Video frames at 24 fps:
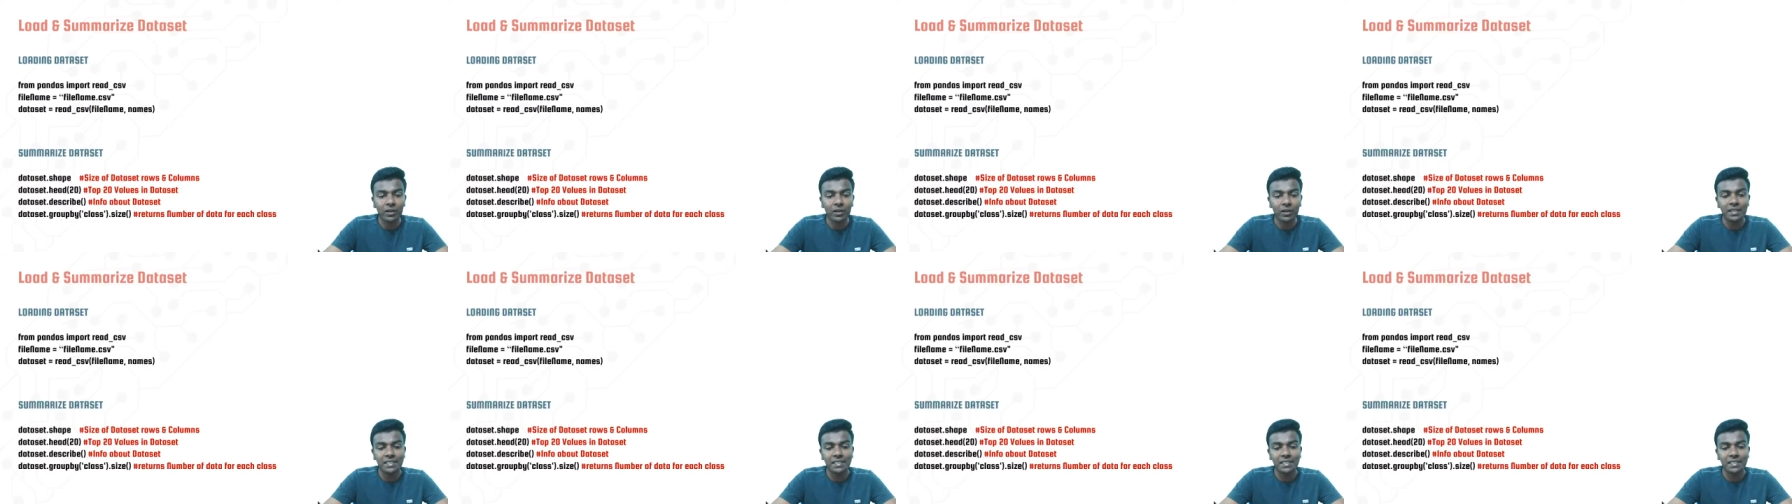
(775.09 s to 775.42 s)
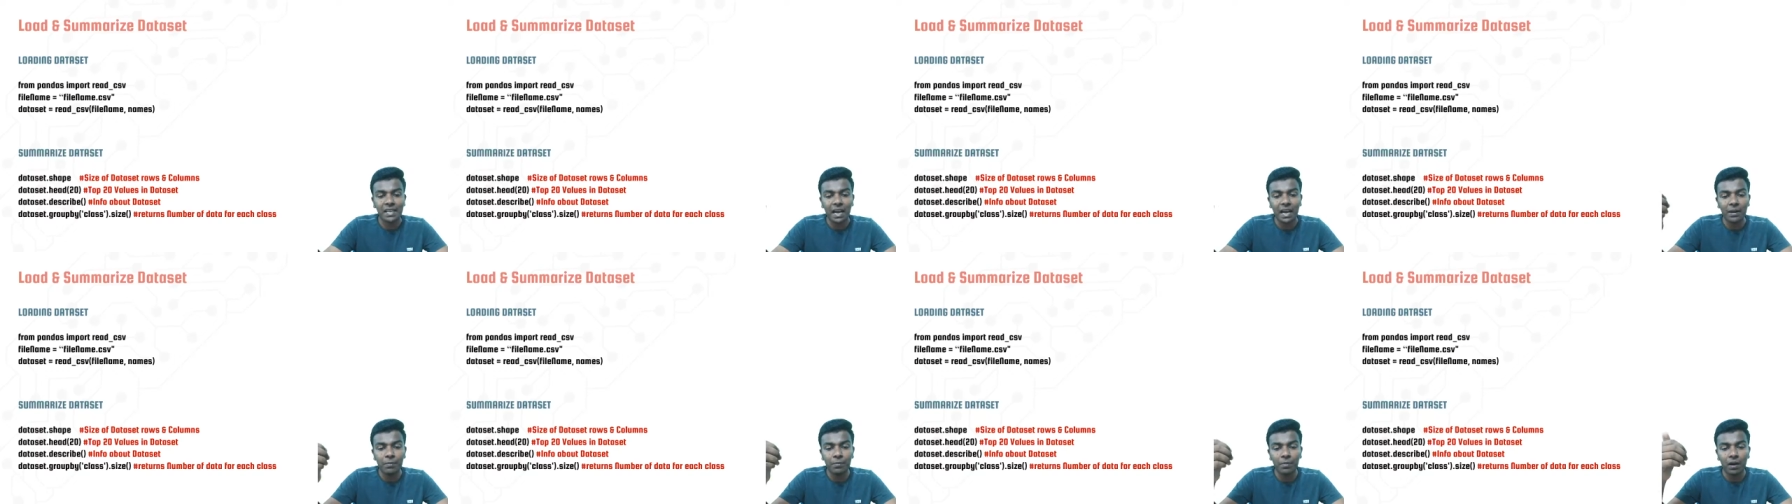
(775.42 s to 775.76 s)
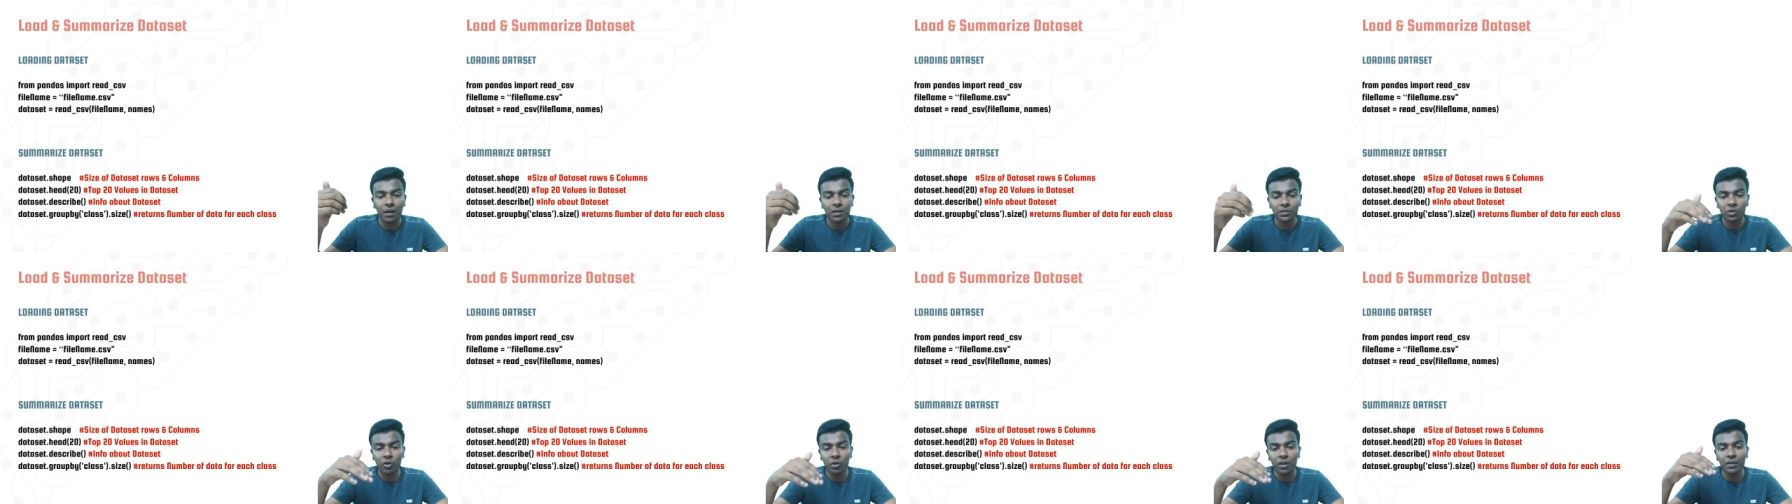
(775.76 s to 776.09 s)
describe,
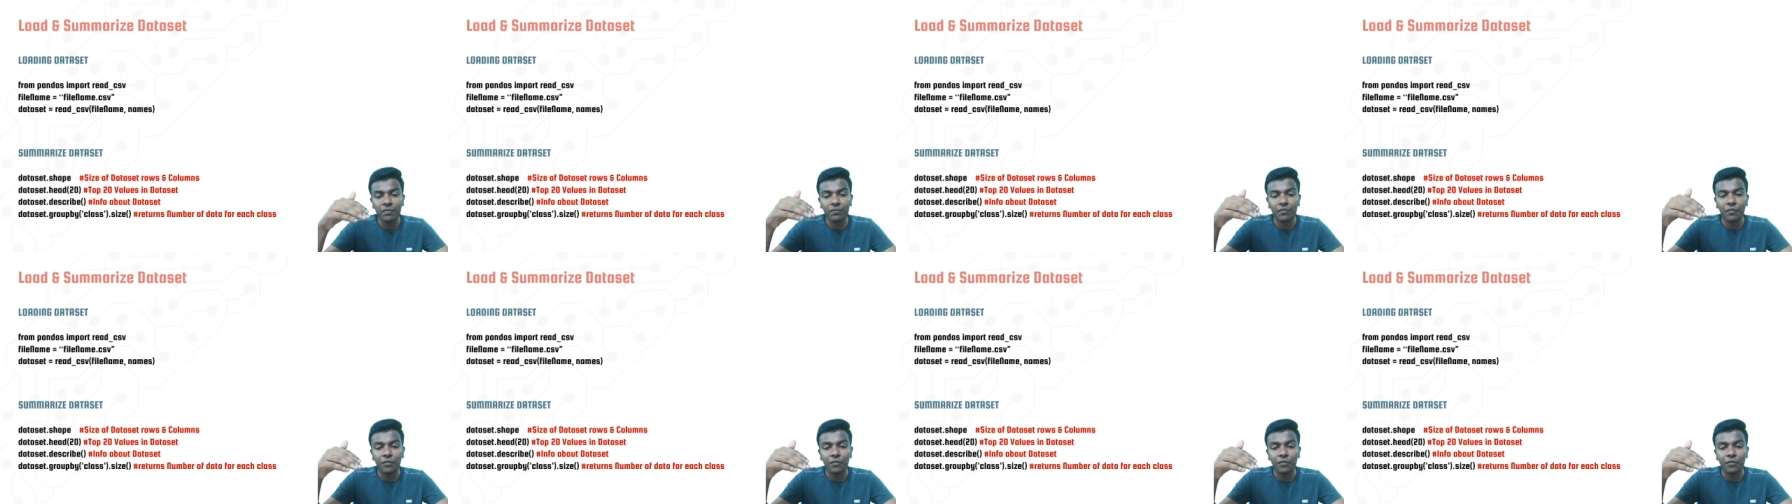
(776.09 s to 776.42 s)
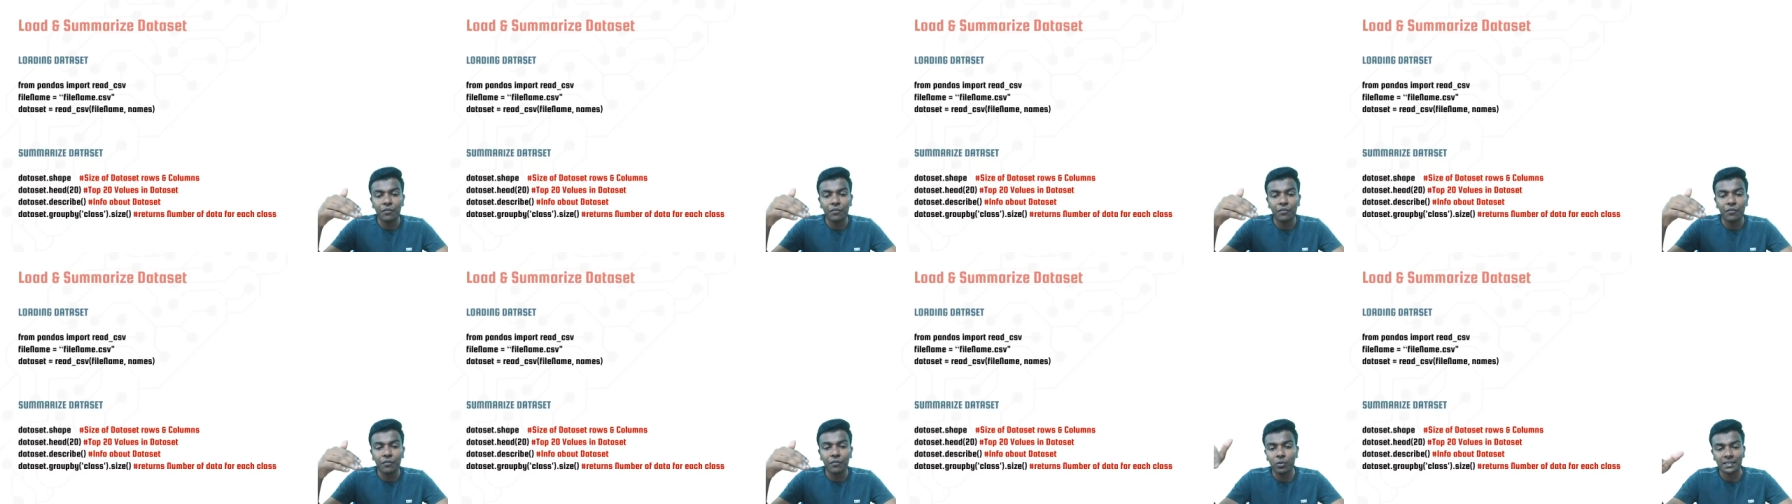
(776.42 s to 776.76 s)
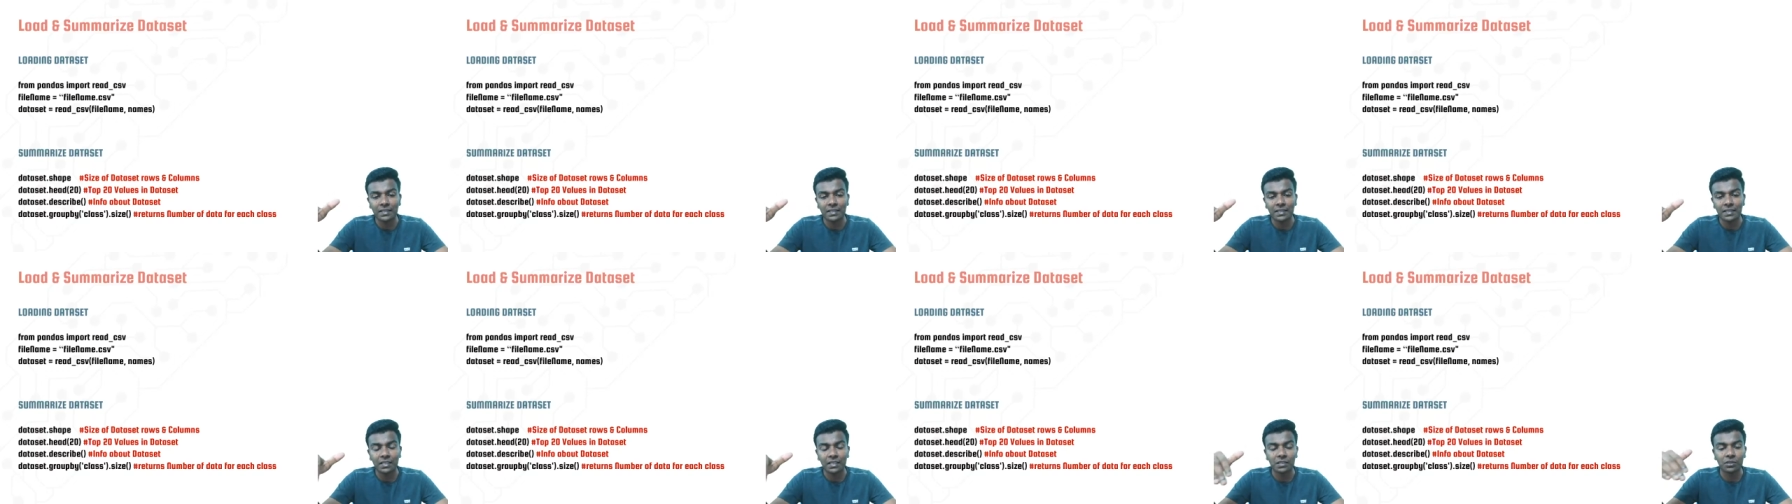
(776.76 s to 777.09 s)
so info about
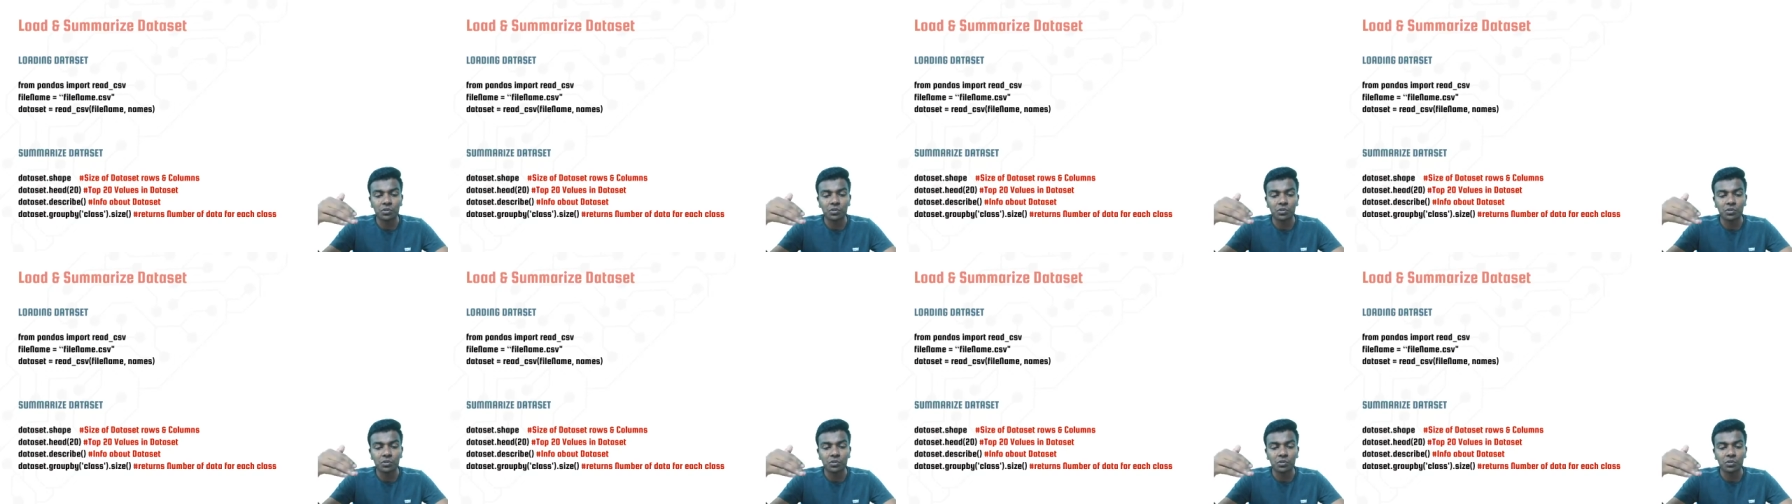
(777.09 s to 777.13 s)
dataset.